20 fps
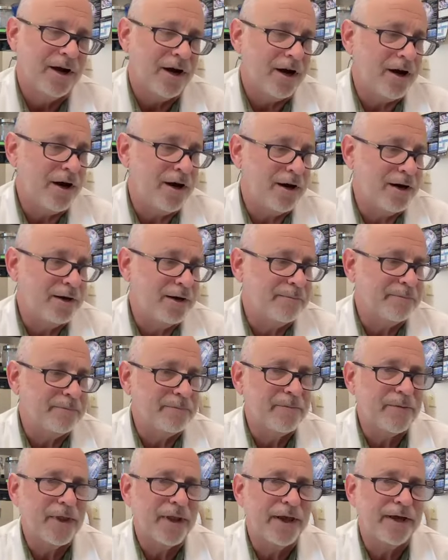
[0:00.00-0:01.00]

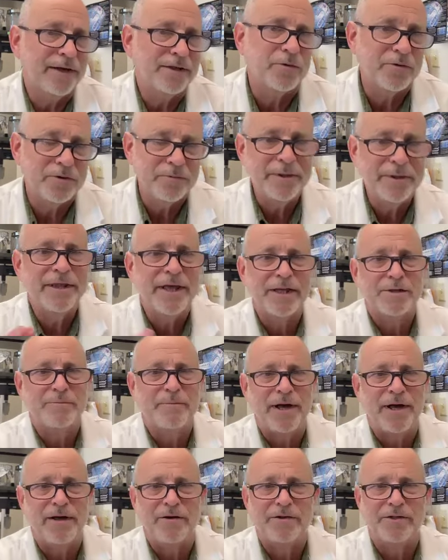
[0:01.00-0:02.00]
And so to me, that's
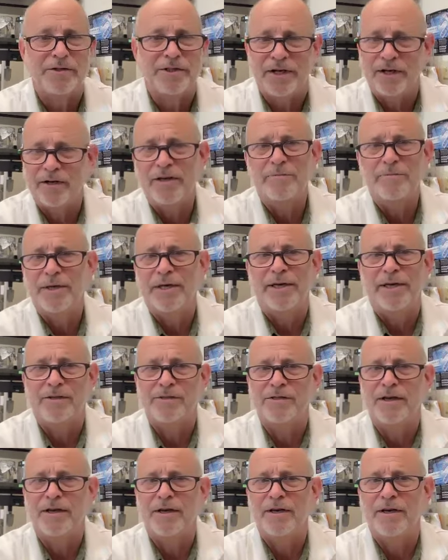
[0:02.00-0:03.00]
biology. And I like being
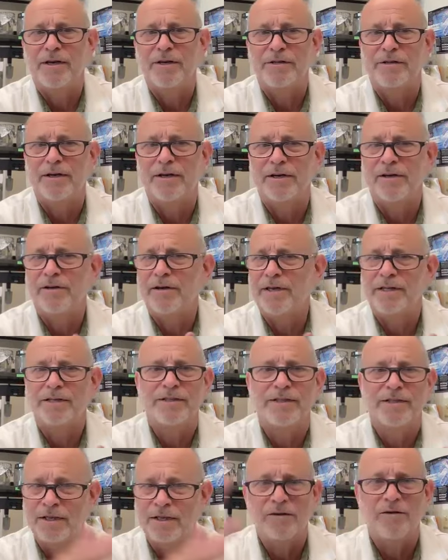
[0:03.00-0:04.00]
outside. I like
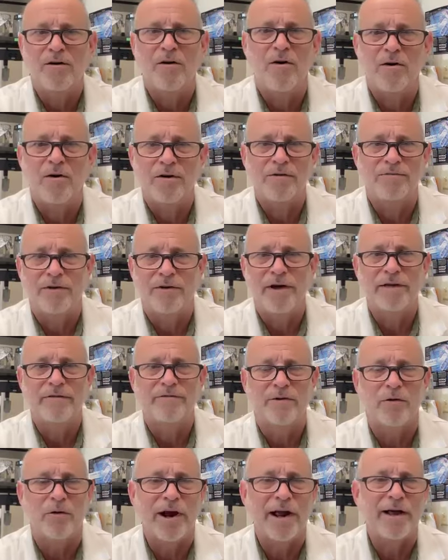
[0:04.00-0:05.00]
seeing all of
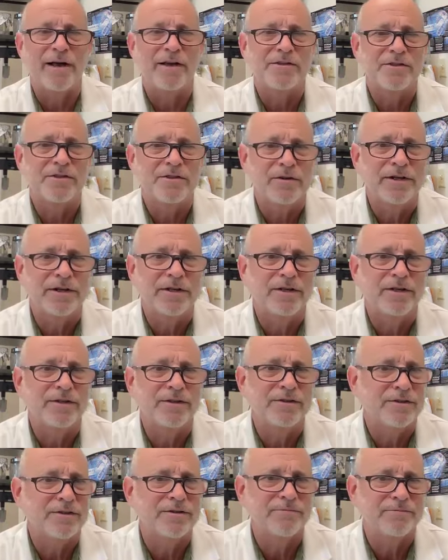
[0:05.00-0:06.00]
life, grass,
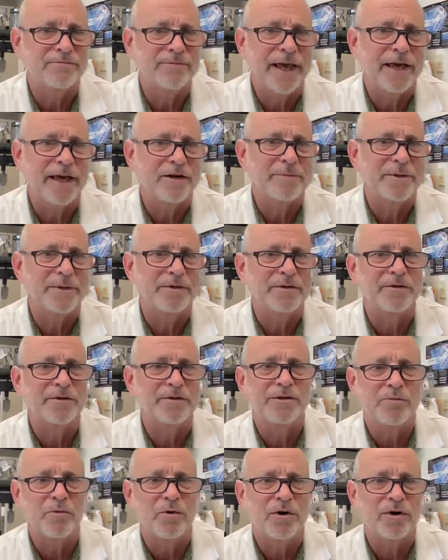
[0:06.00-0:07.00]
trees,
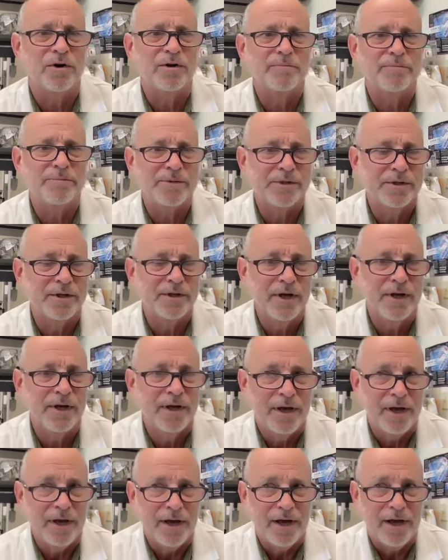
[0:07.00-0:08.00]
caterpillars, worms.
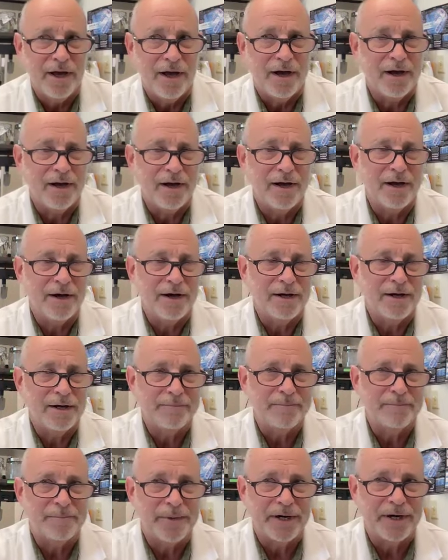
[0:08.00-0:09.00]

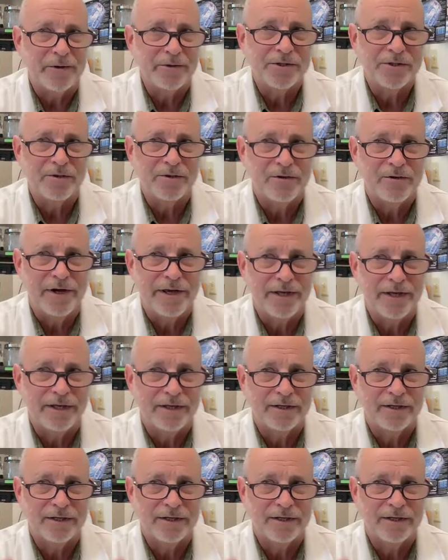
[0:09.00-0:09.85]
But I also like